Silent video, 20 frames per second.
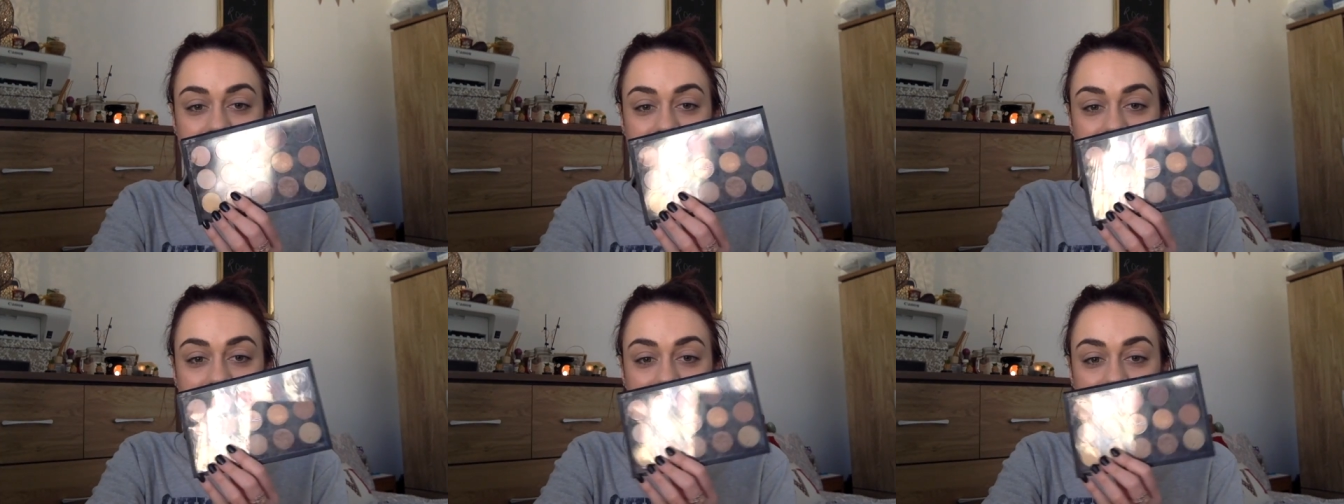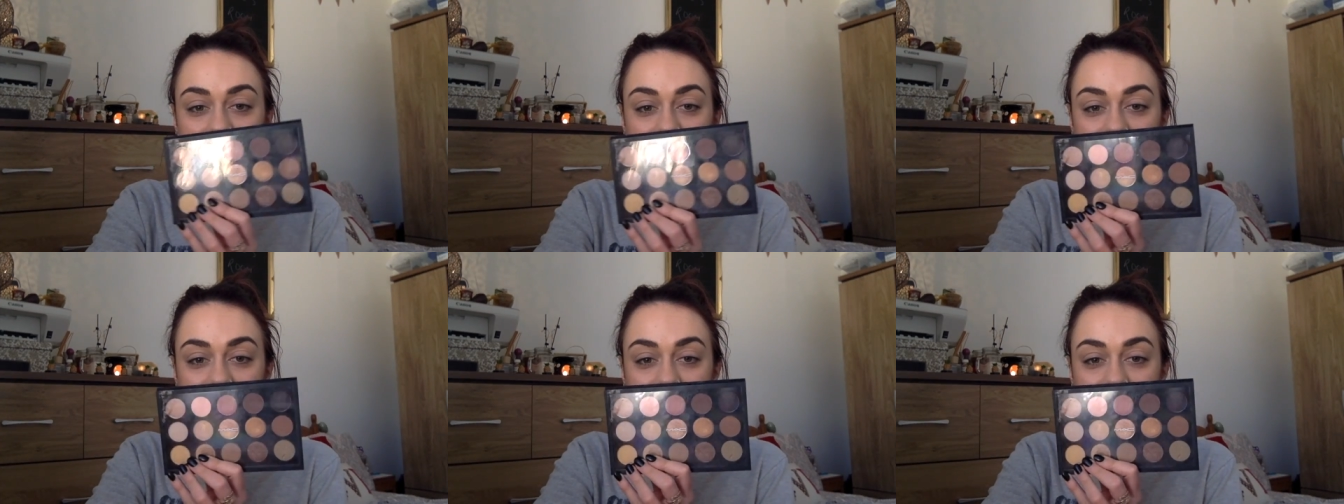
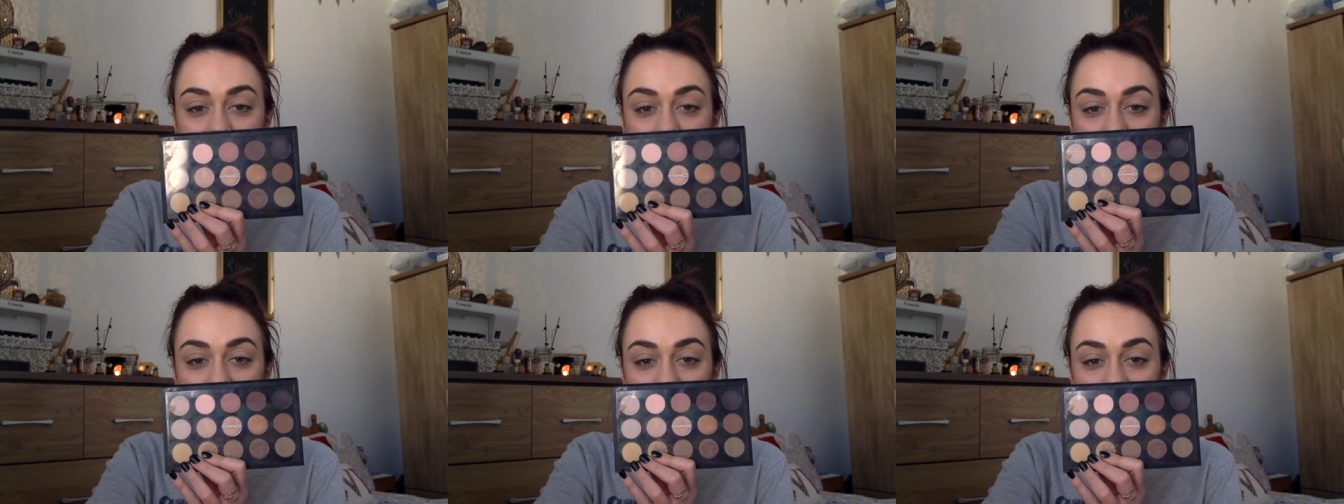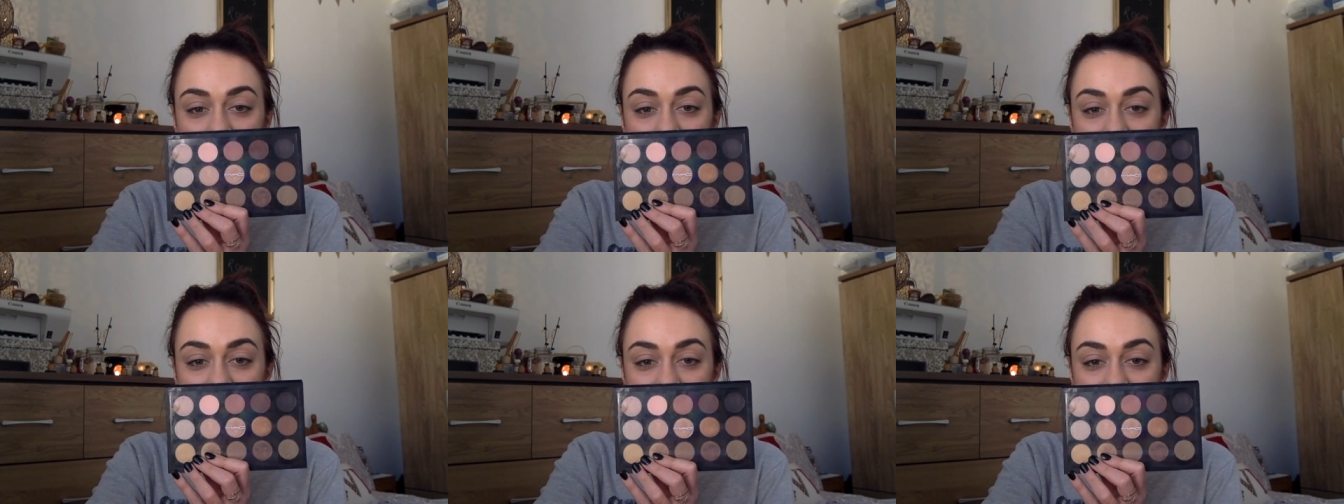this
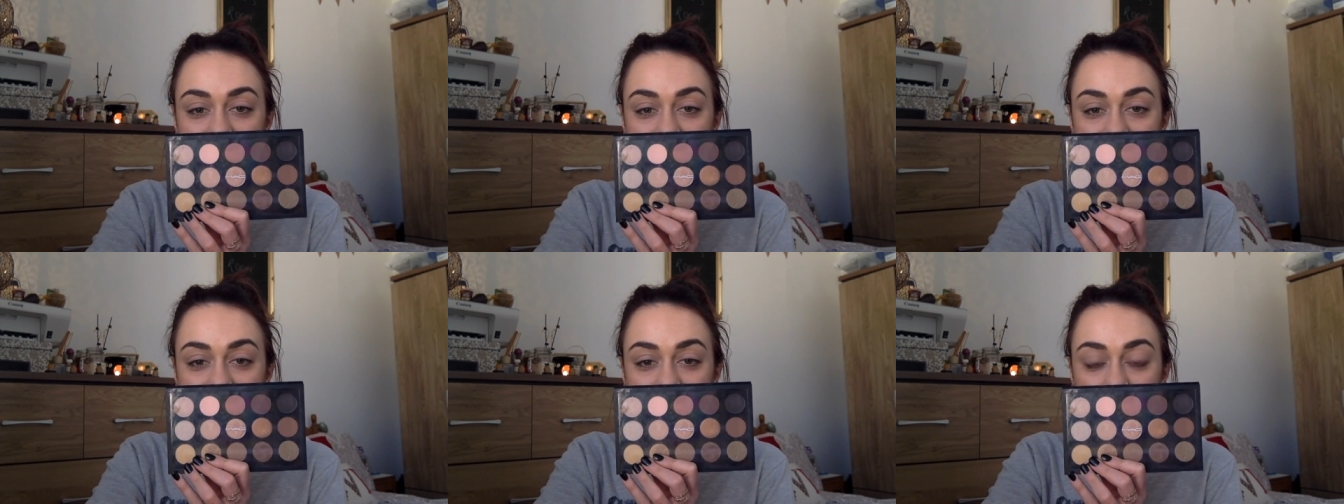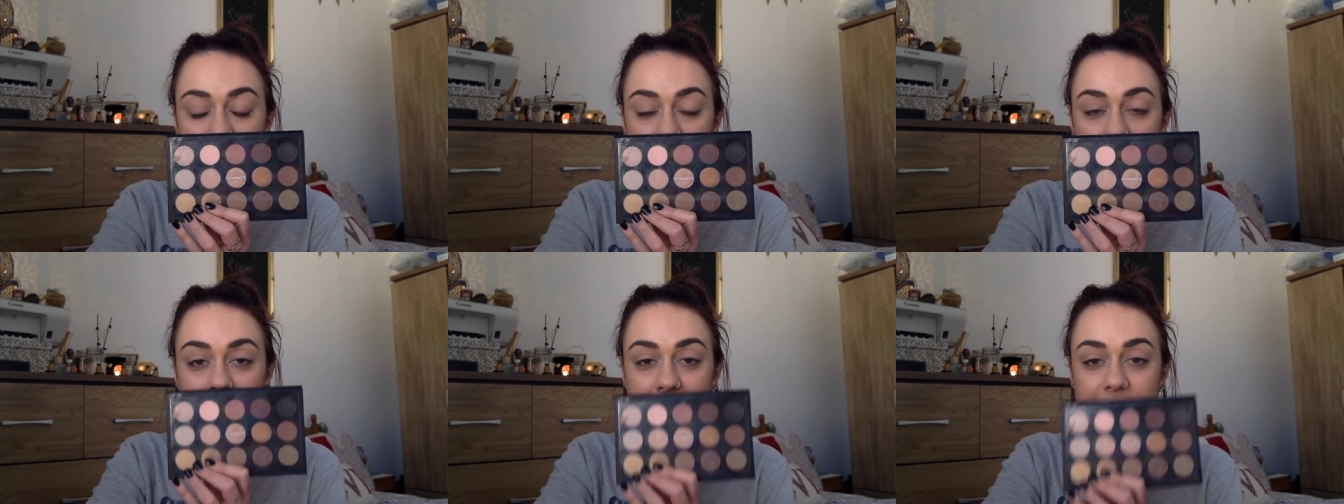palette
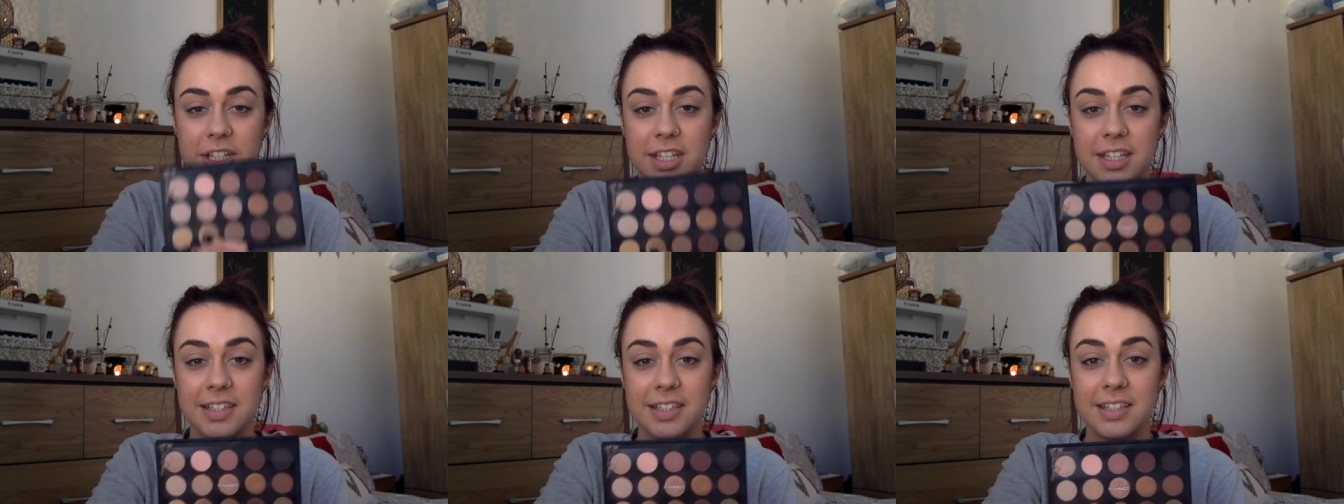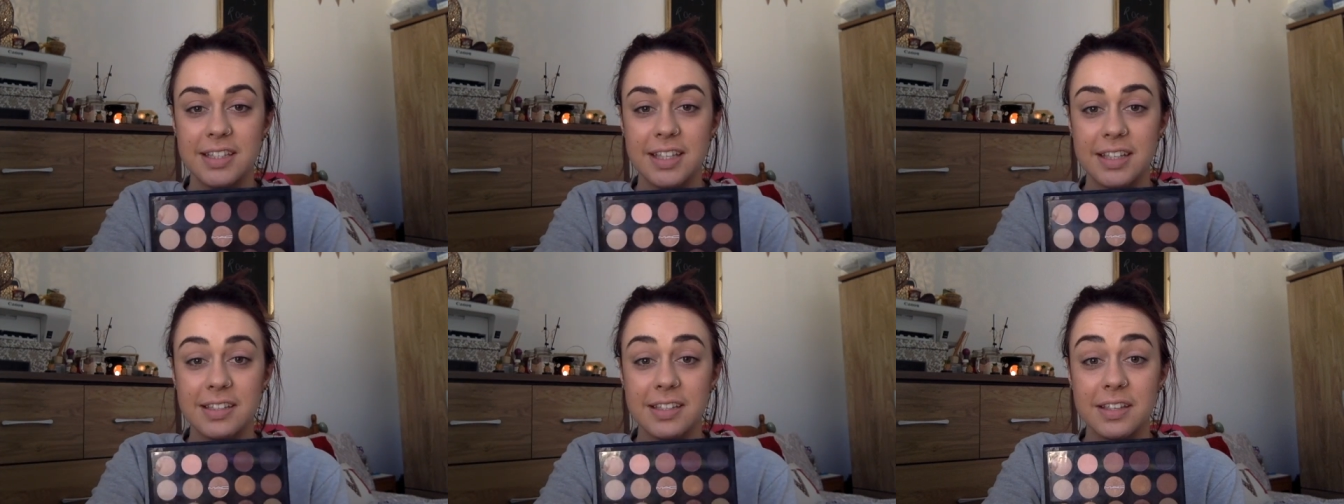which is
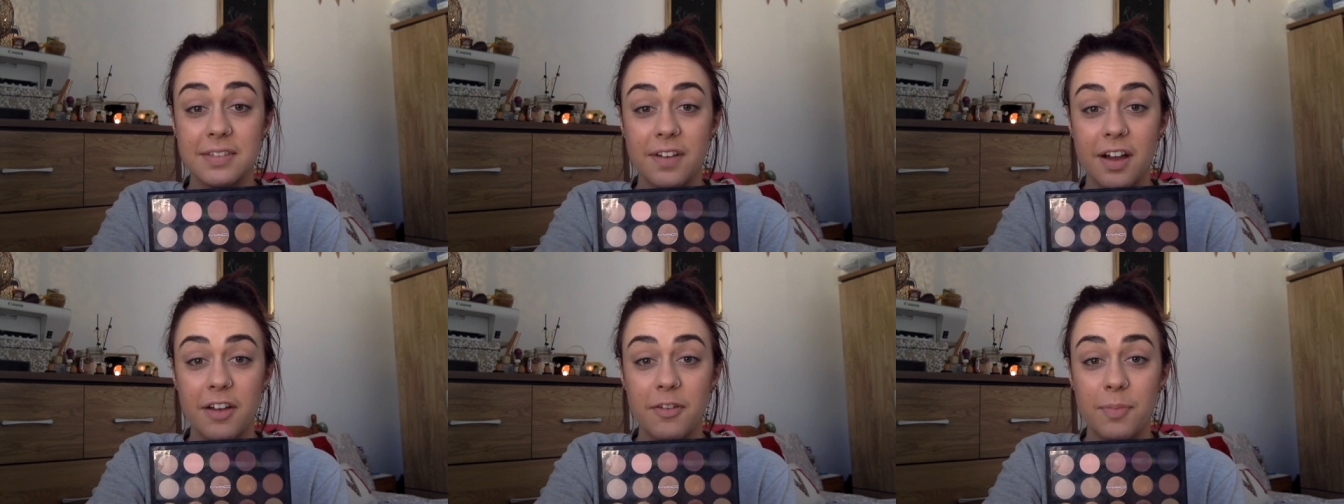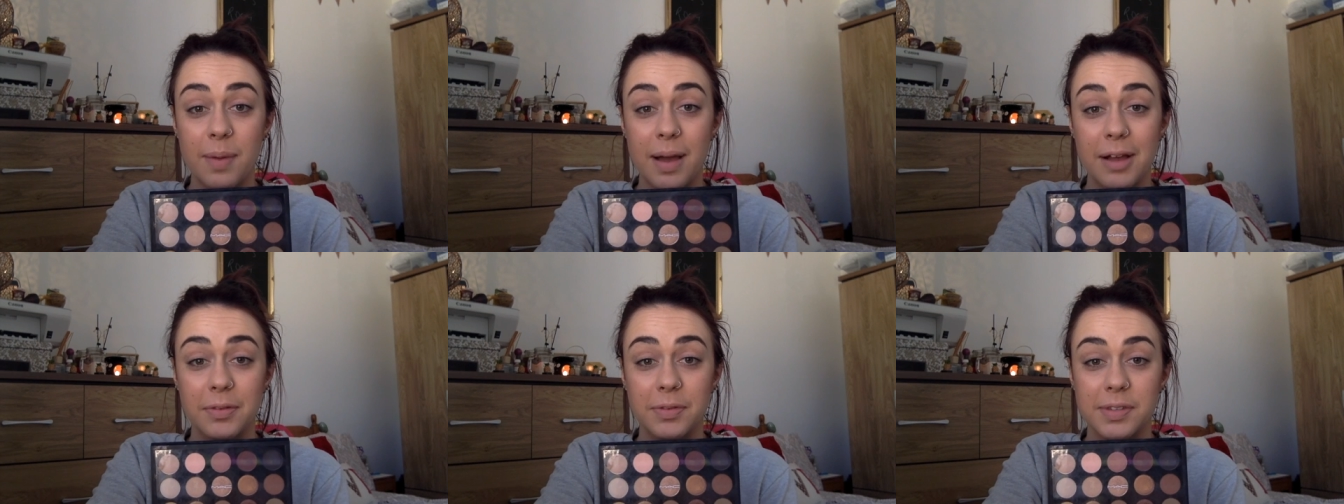
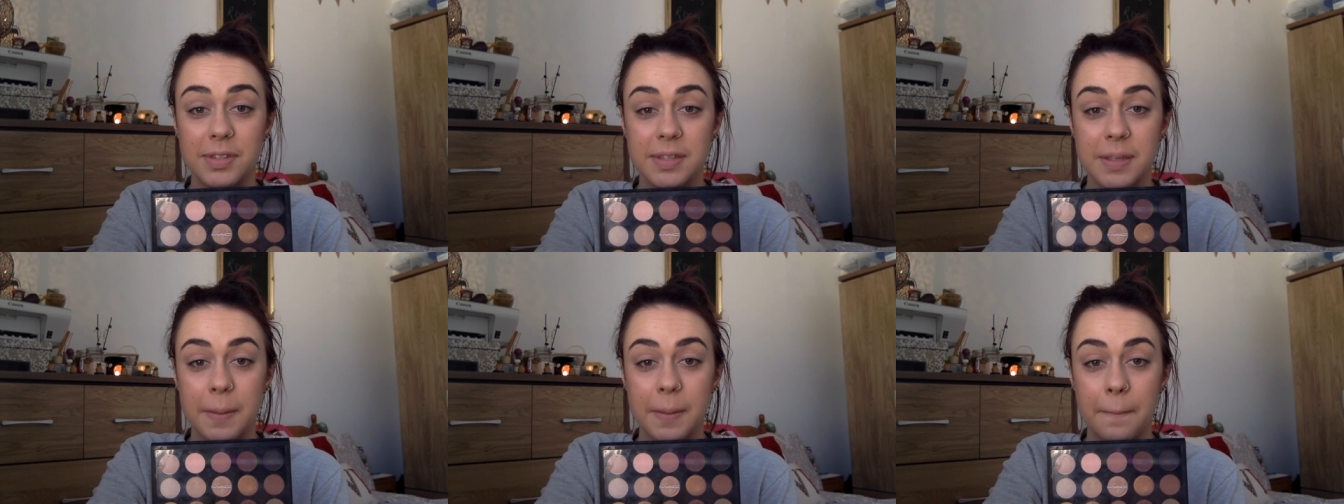£65.